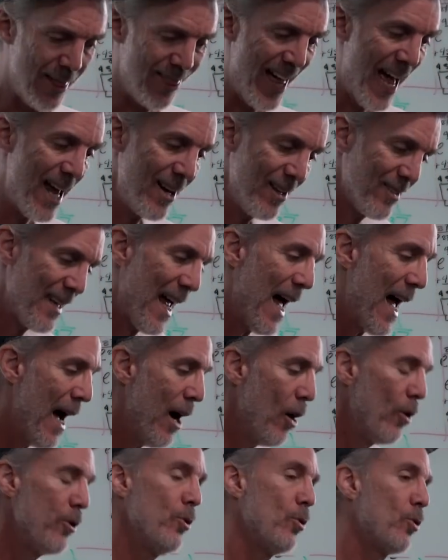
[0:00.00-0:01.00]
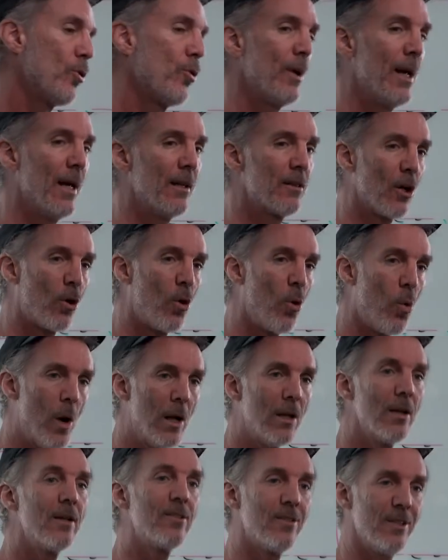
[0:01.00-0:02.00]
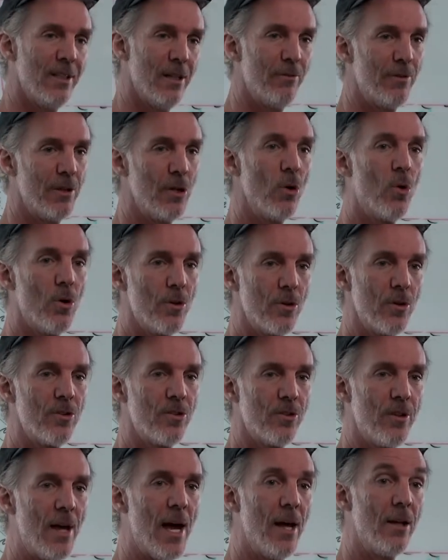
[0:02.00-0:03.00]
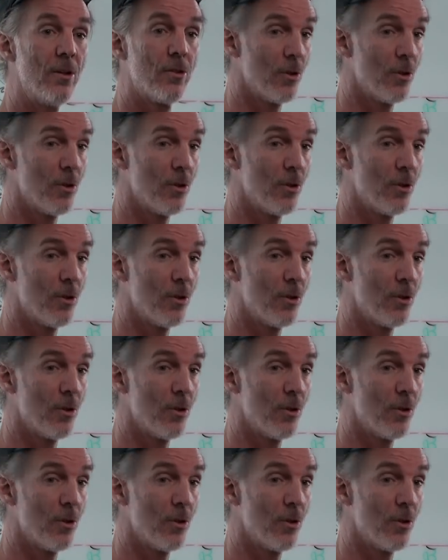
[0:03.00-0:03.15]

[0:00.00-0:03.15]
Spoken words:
that is how you create the quality of the ordered set.